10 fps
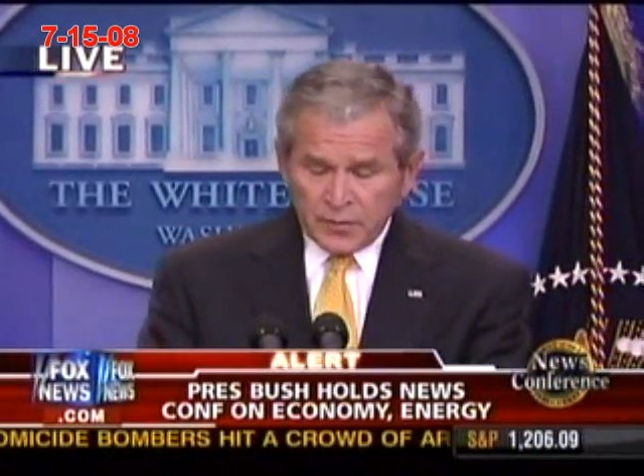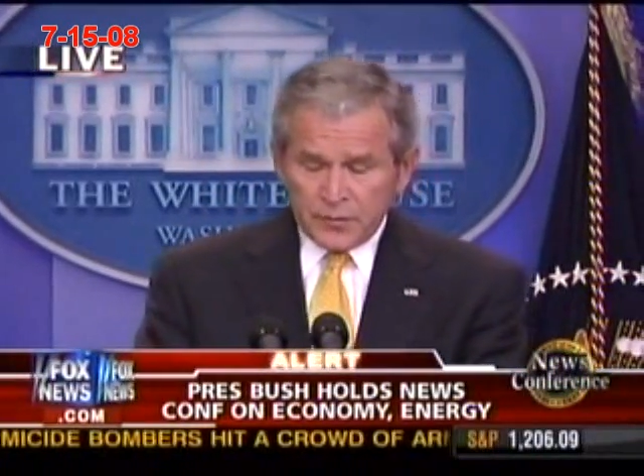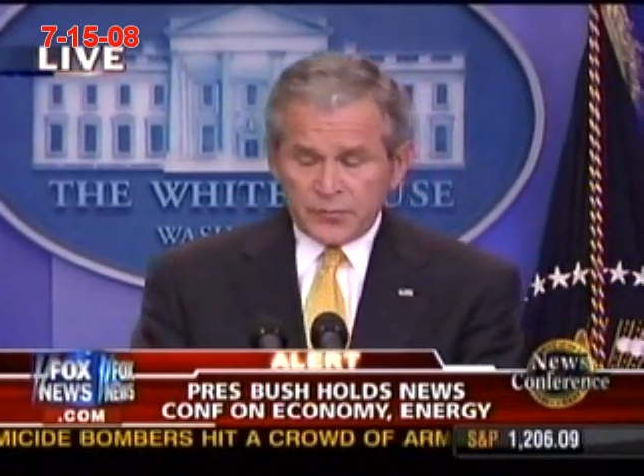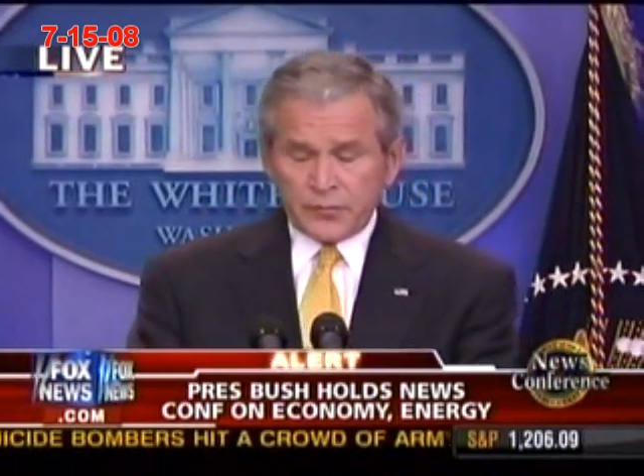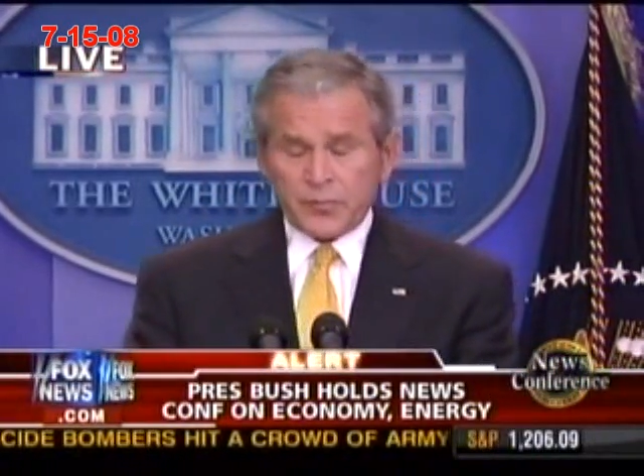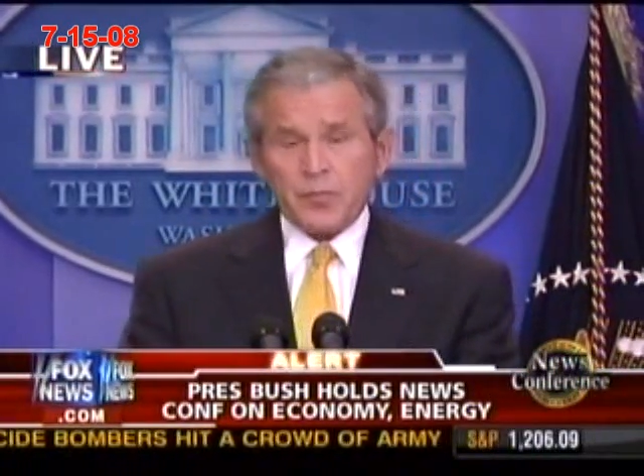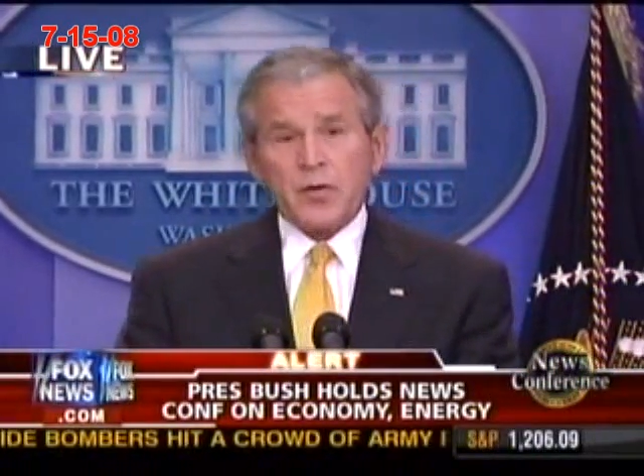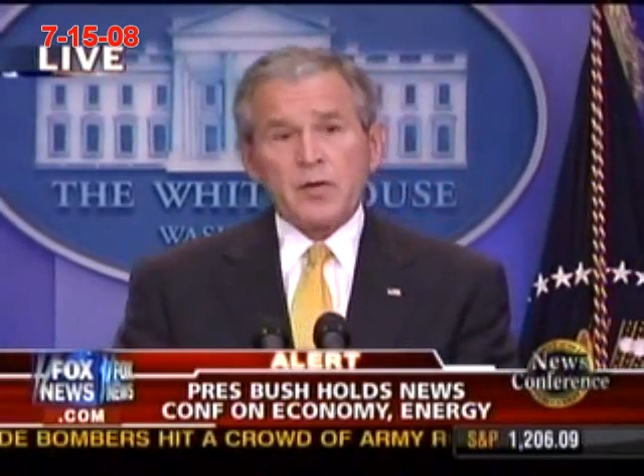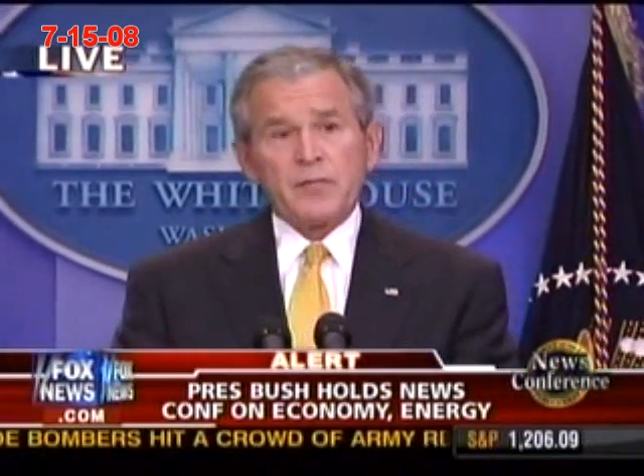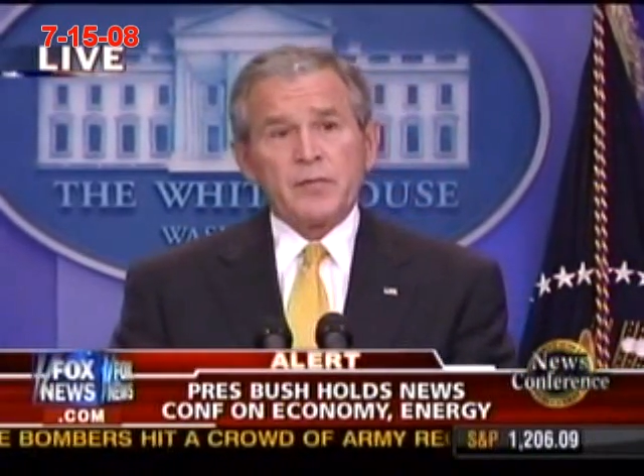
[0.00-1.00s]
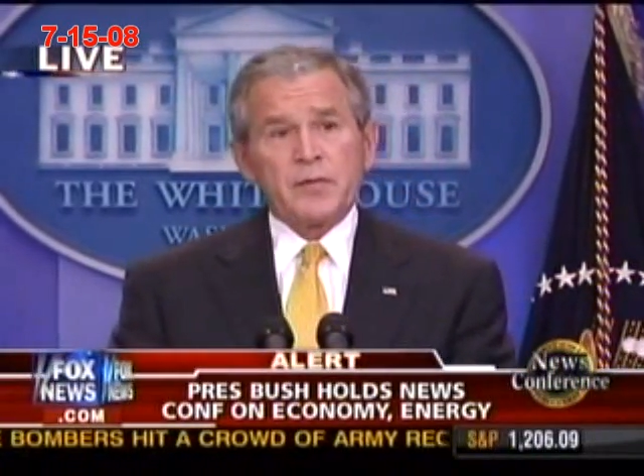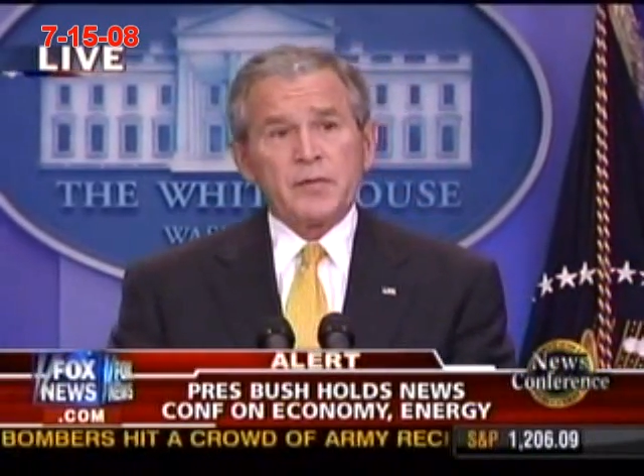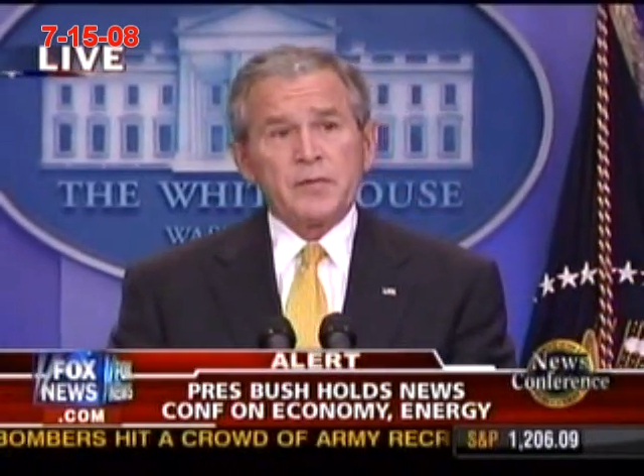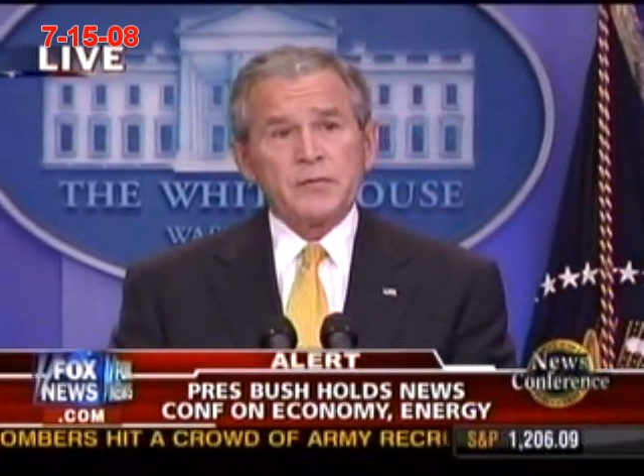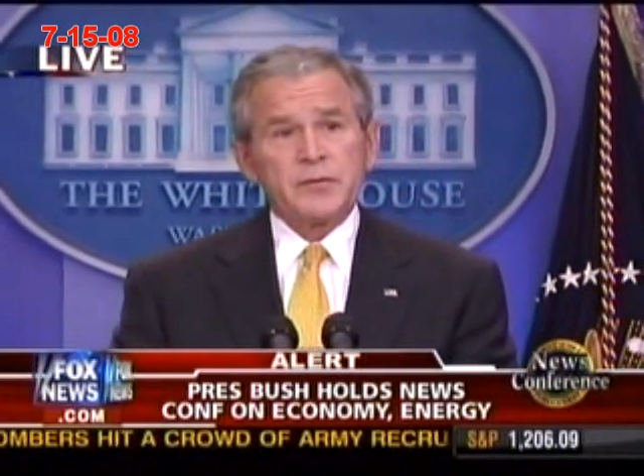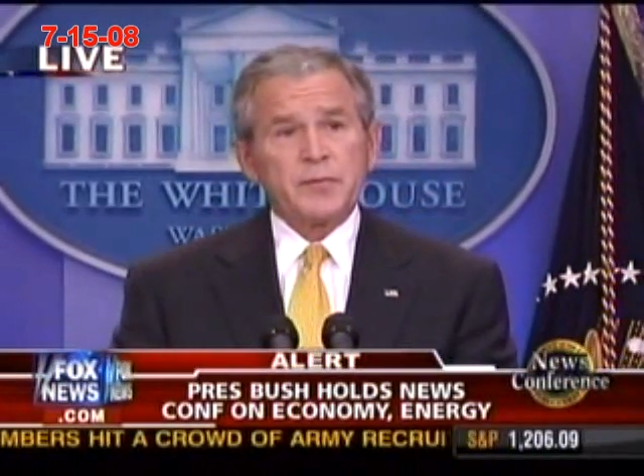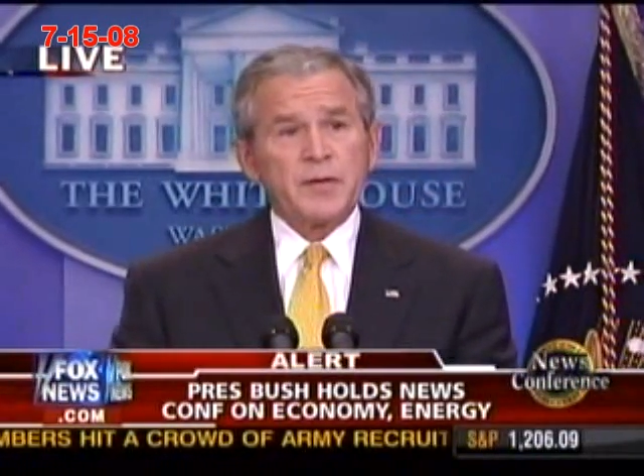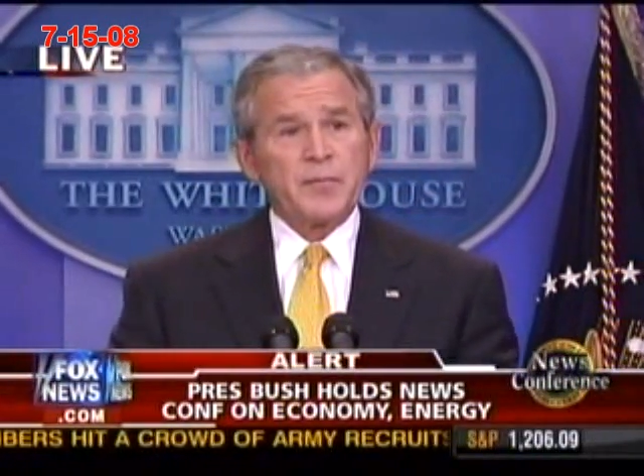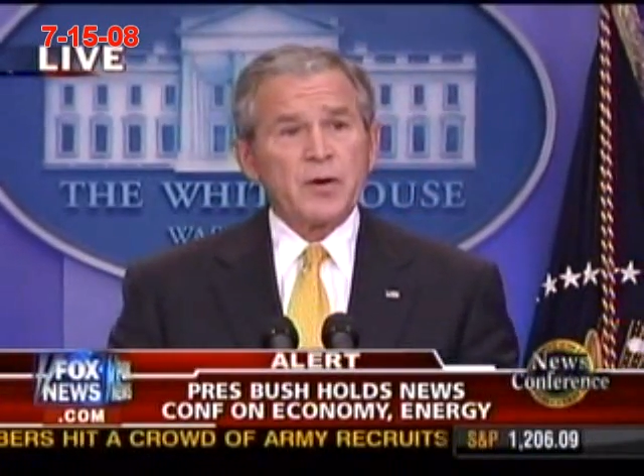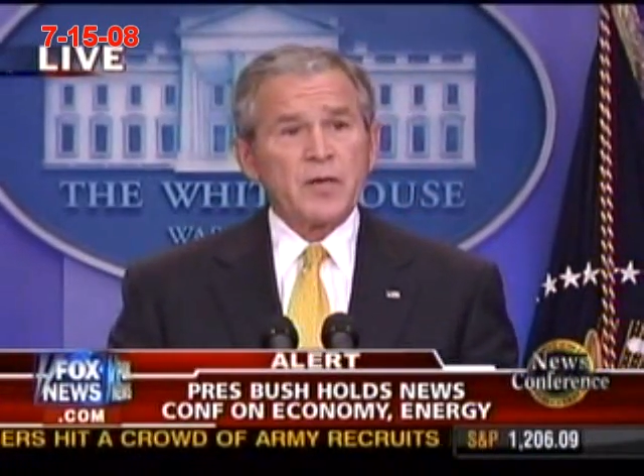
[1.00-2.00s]
This is should be a
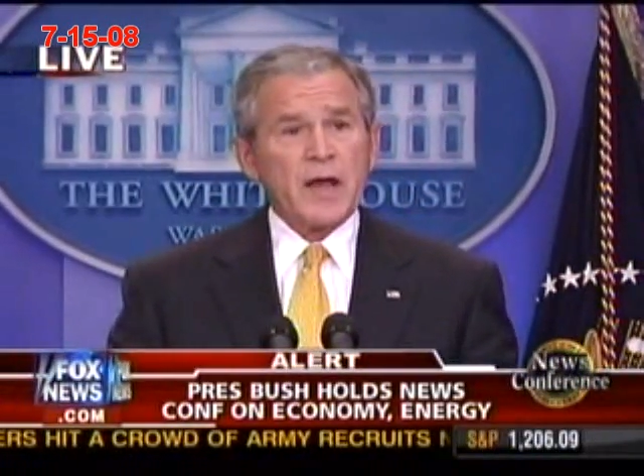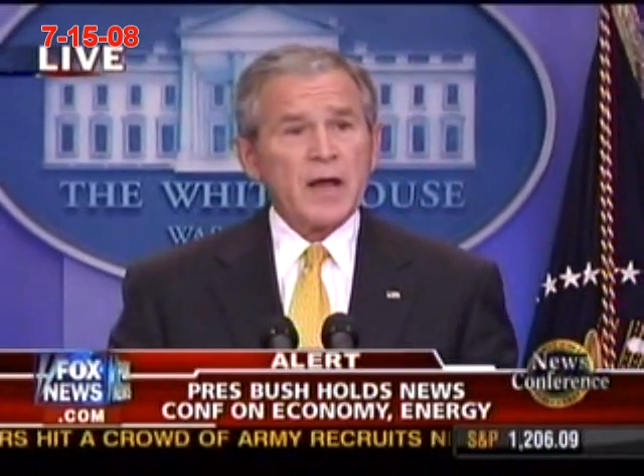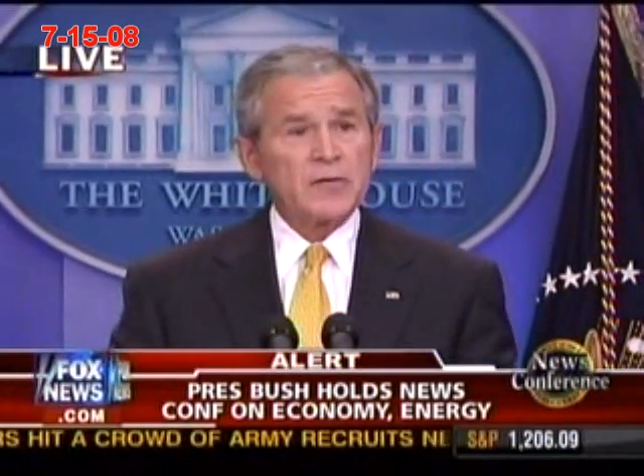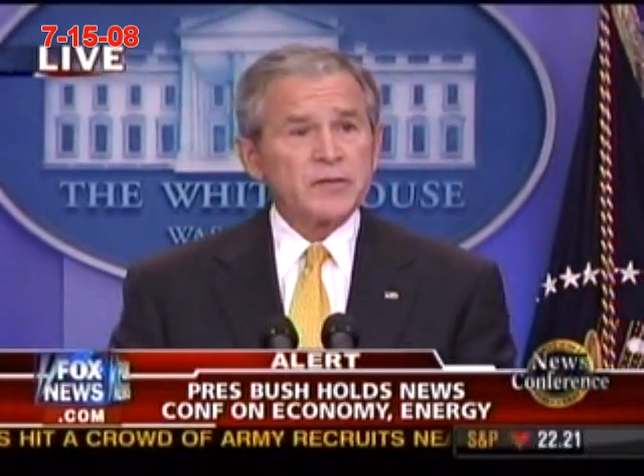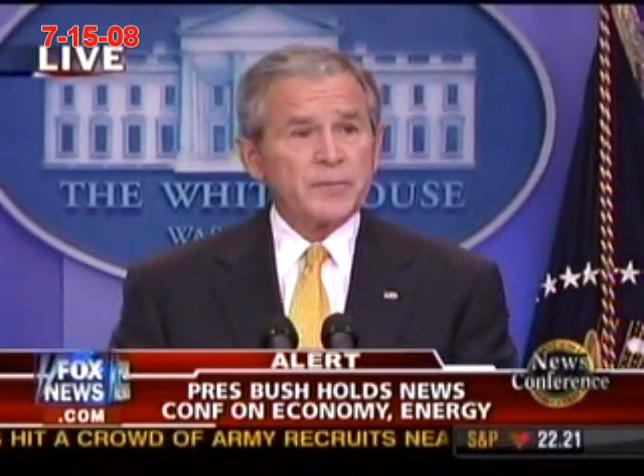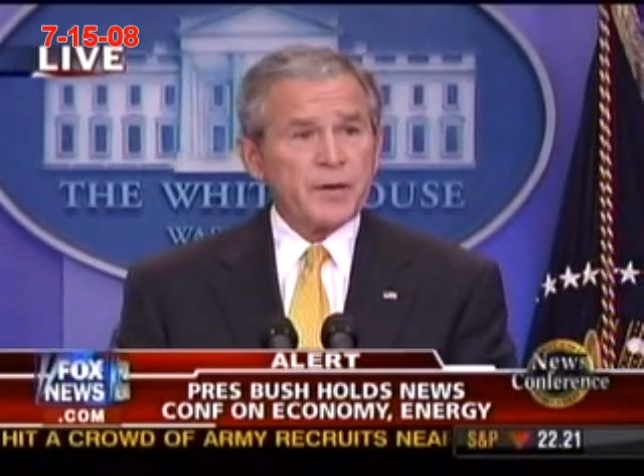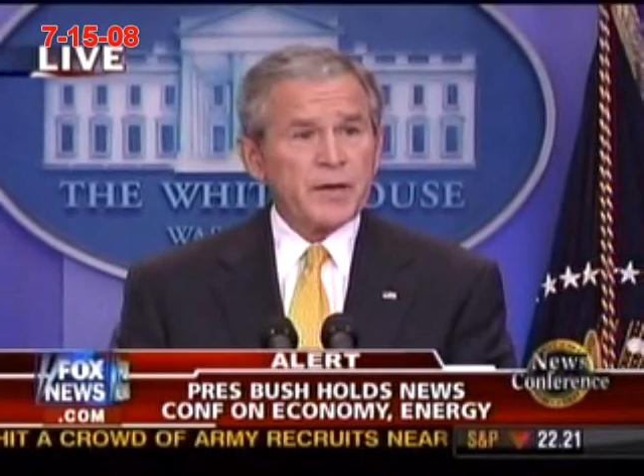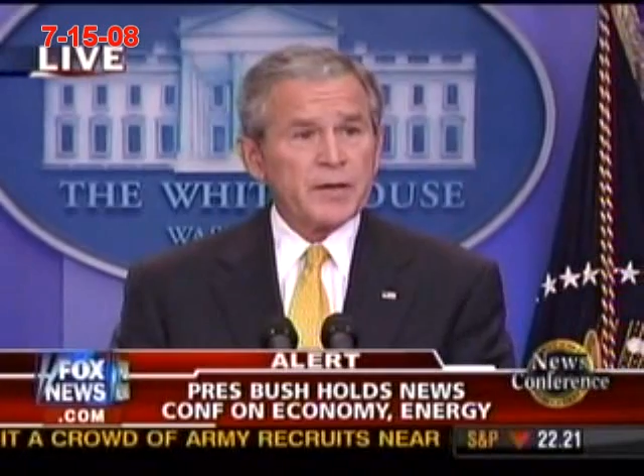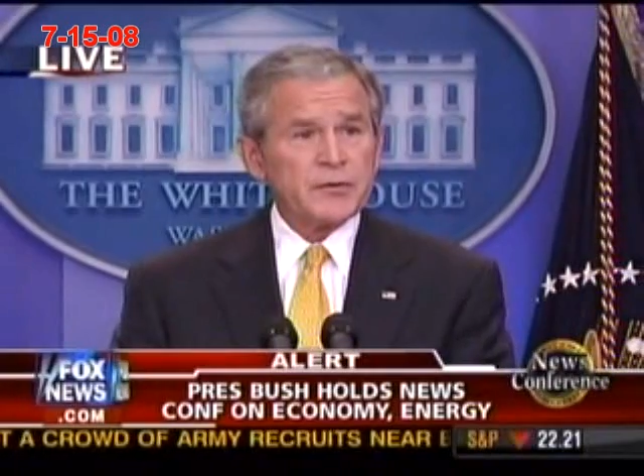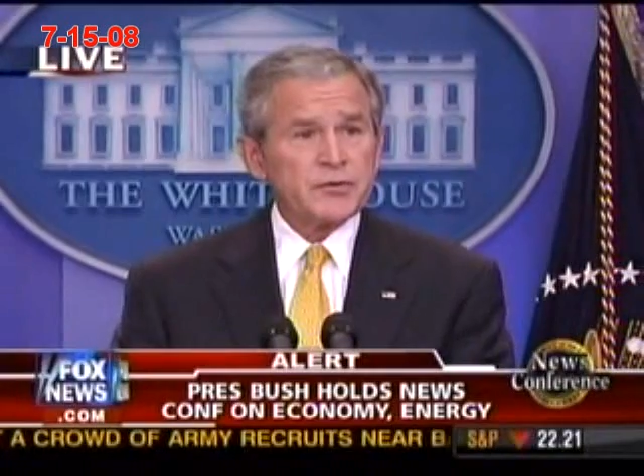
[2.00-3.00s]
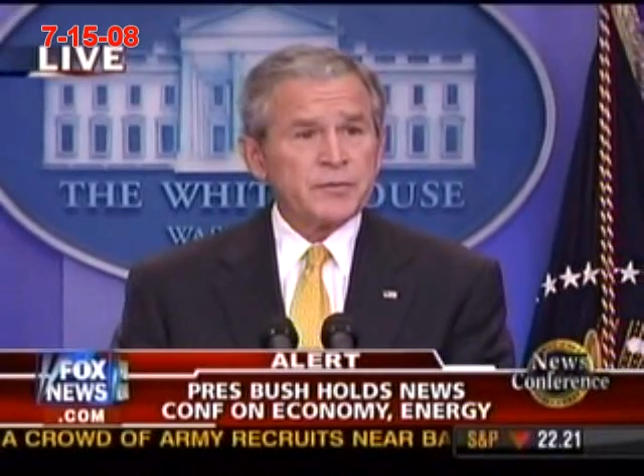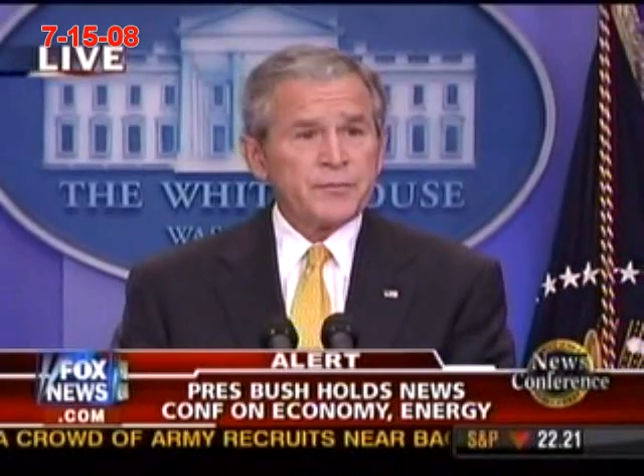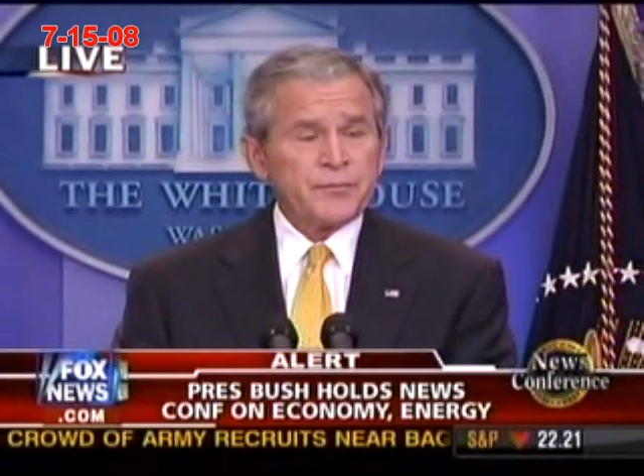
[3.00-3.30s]
part of the housing package